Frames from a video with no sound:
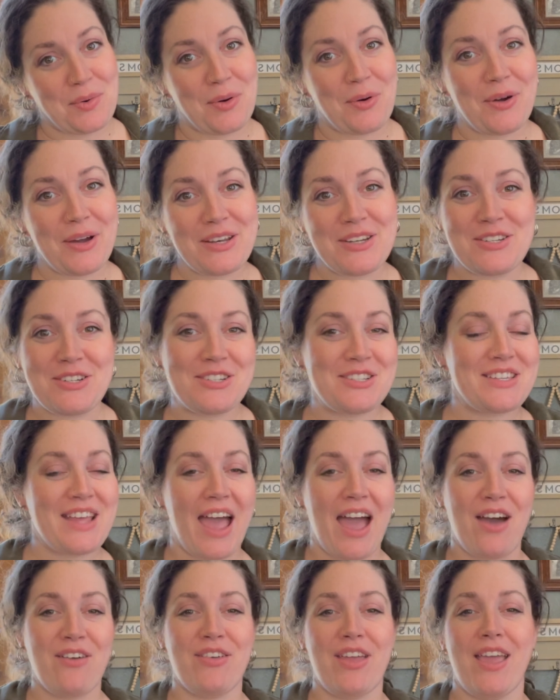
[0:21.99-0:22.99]
We're going to just
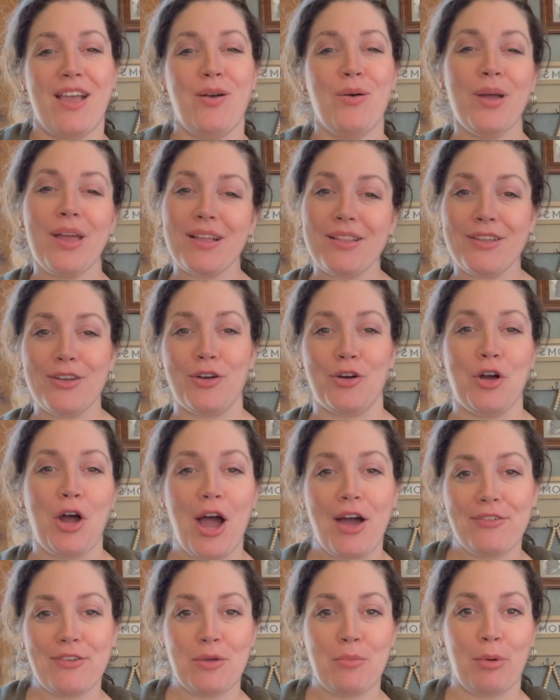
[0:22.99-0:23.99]
have a quick little
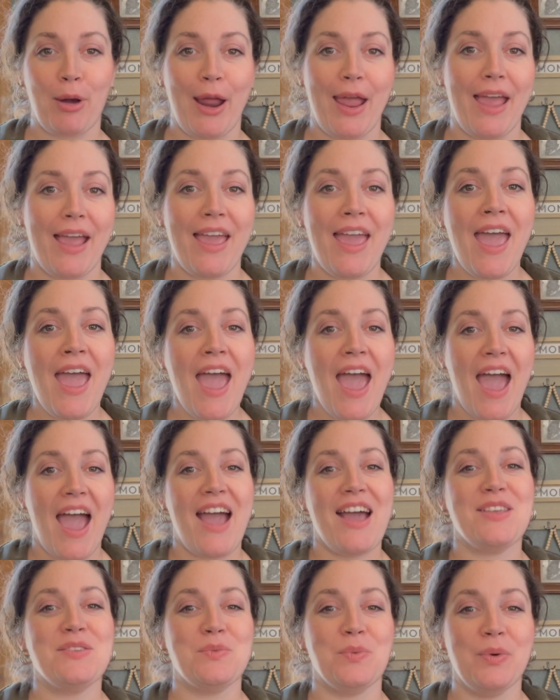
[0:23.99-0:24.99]
coffee break
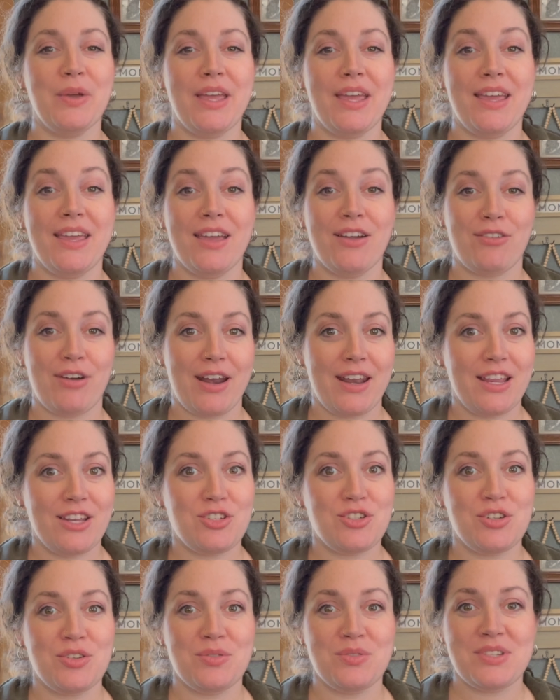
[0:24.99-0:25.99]
as we get ready
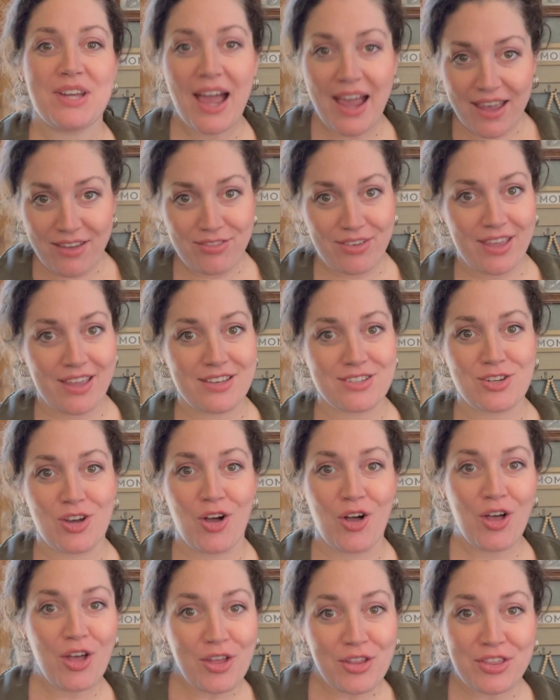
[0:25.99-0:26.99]
to dive into
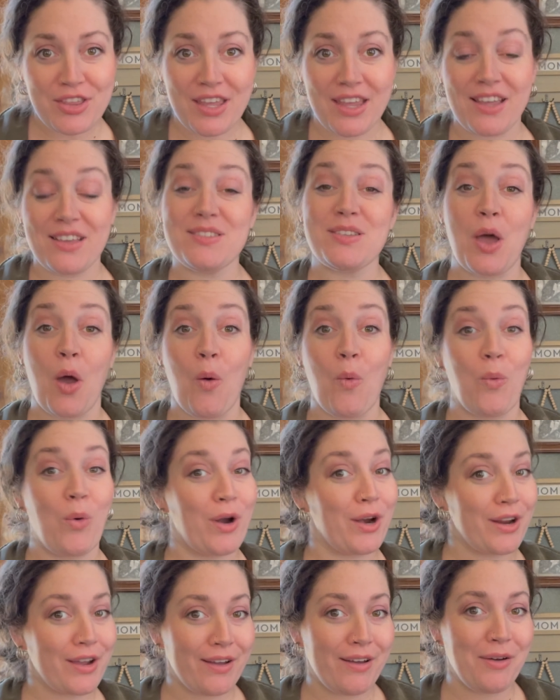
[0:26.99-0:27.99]
all things
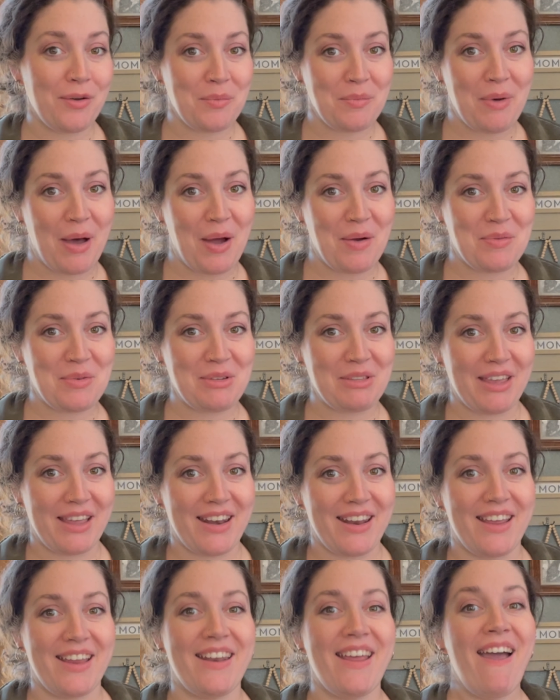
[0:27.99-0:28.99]
work at home mom
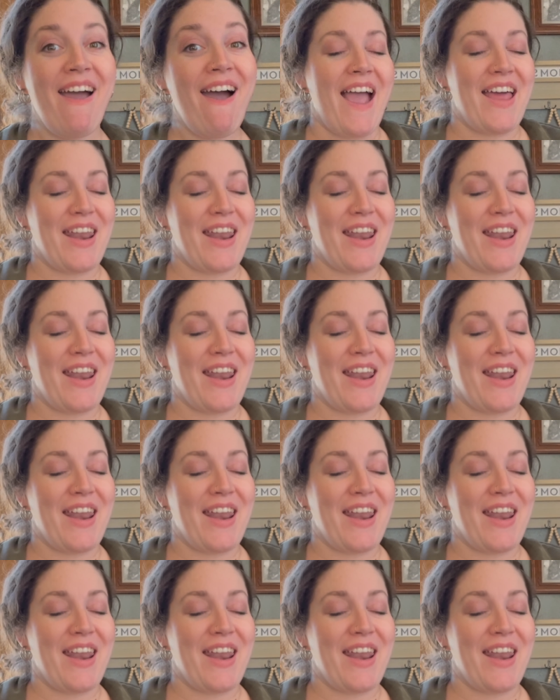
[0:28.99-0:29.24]
related.